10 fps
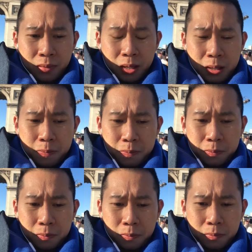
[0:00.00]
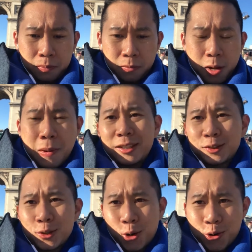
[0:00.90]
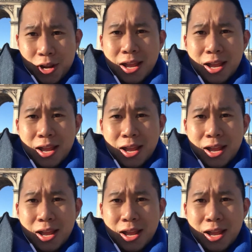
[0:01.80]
And my story